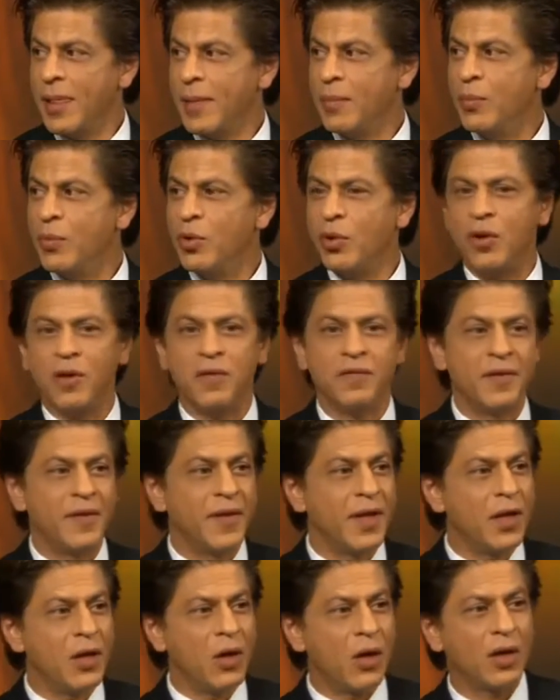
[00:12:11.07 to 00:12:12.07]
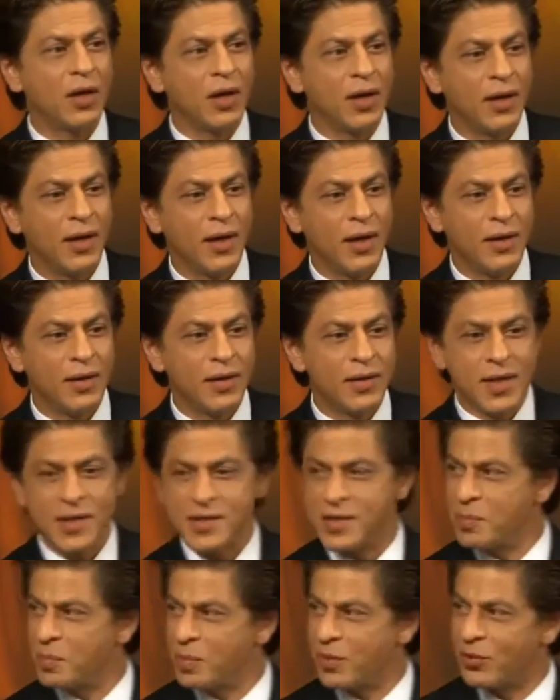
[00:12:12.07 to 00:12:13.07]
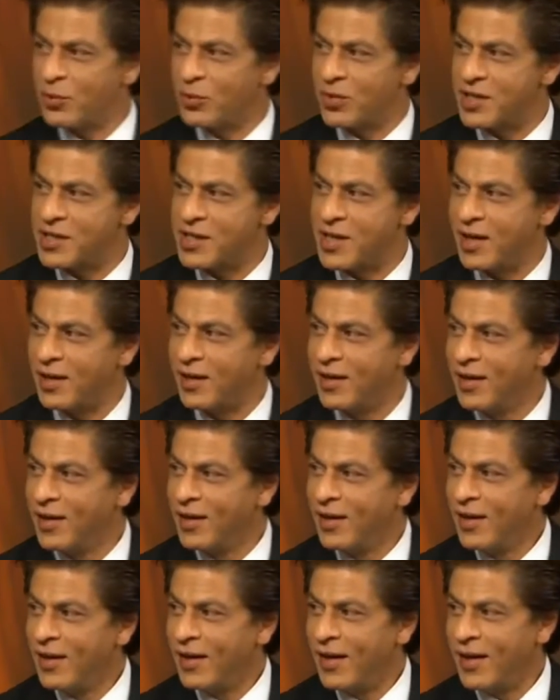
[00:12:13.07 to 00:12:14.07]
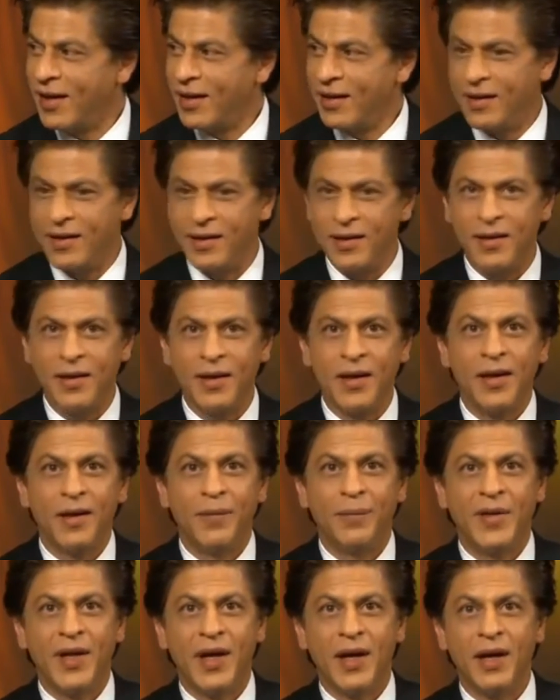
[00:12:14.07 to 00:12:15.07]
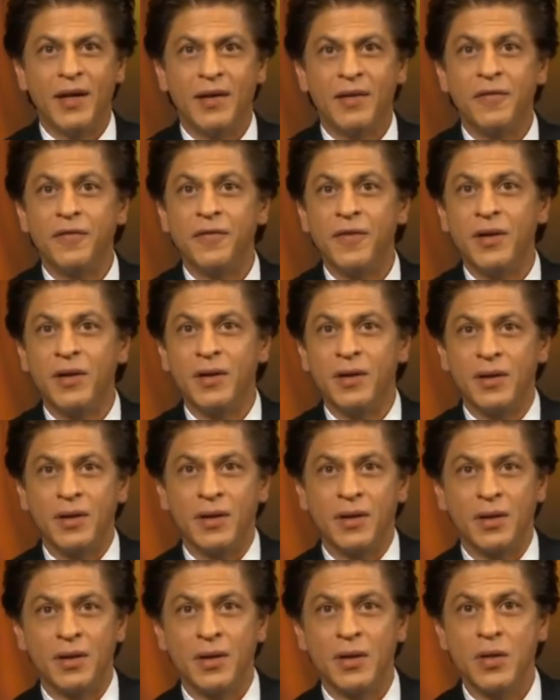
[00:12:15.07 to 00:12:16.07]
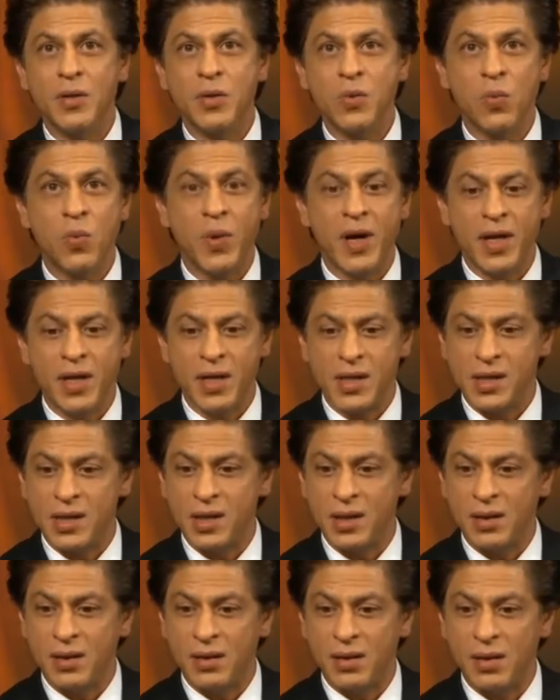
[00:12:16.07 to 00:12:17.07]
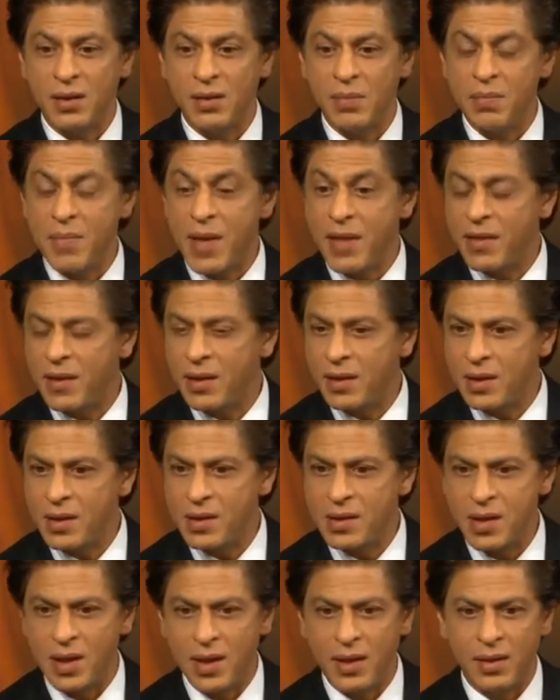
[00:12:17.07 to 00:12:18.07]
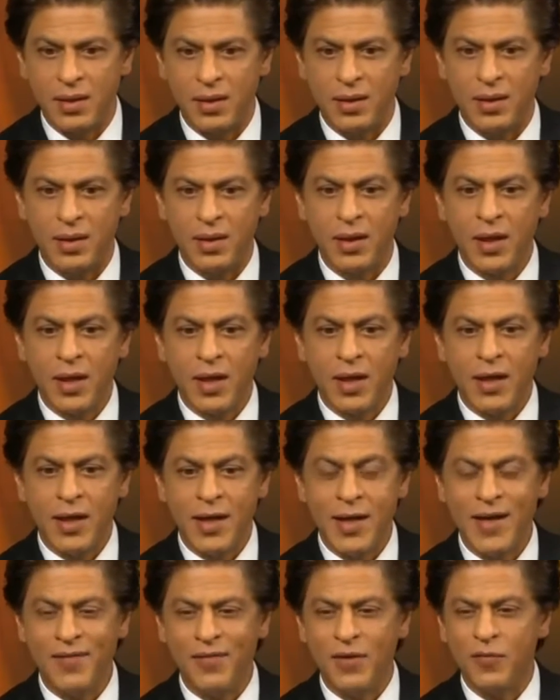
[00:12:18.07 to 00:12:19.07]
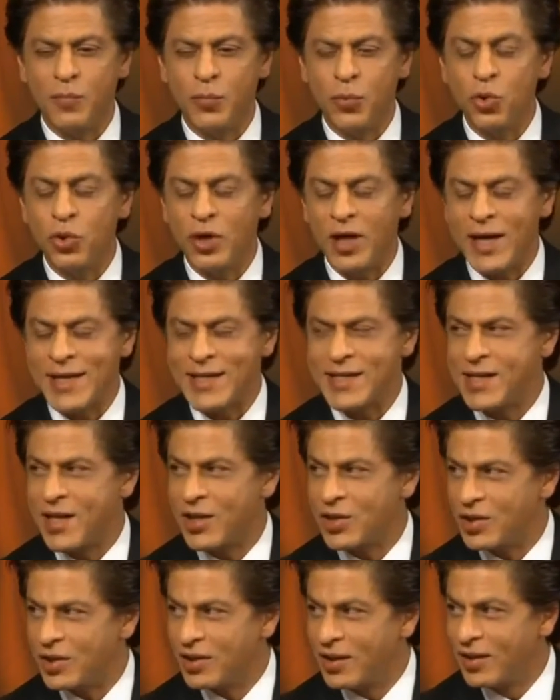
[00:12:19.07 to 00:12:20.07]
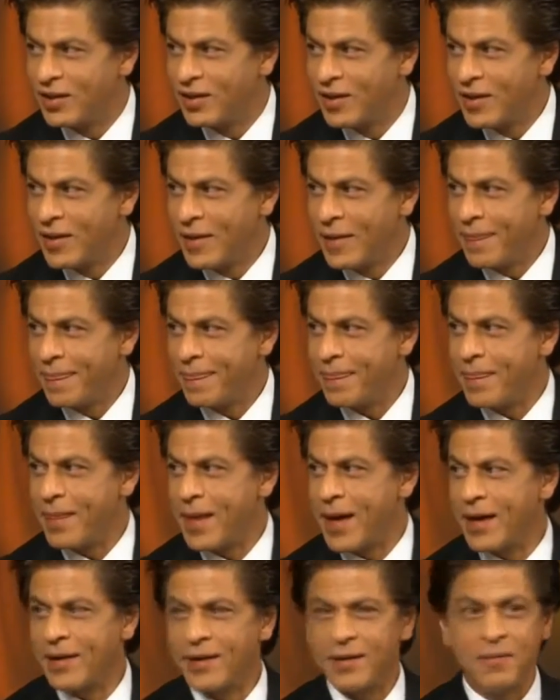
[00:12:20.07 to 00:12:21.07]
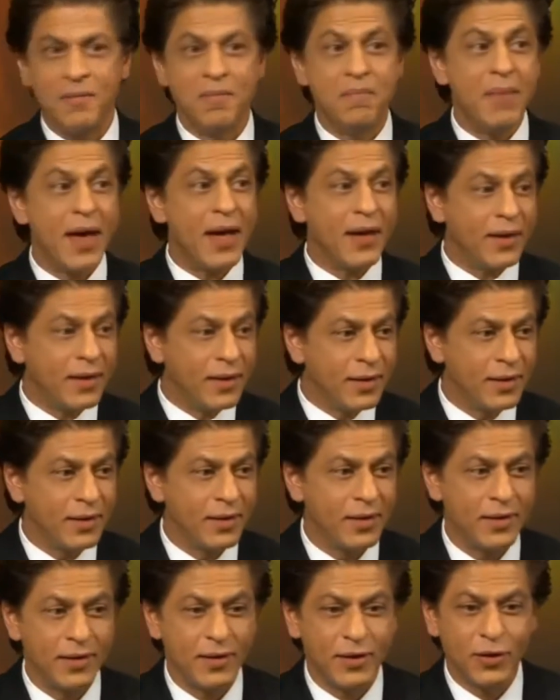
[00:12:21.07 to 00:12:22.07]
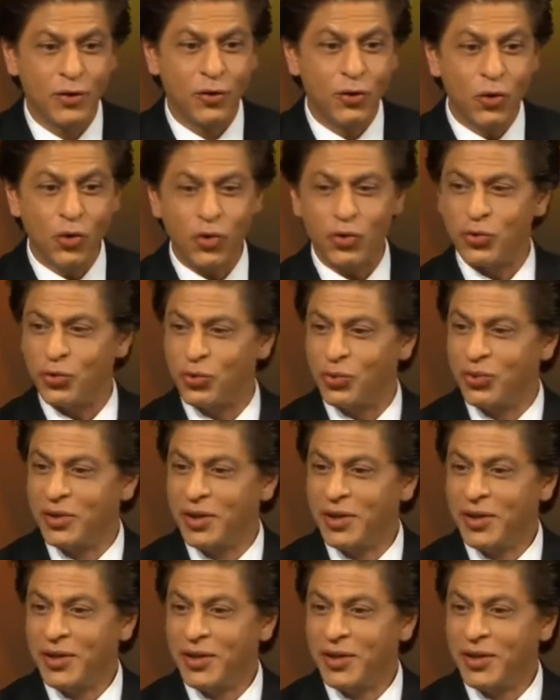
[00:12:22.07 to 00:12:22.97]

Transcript: more often than not. And it's as simple truth as that. And there are different ways and methods and level of brutalization that men go to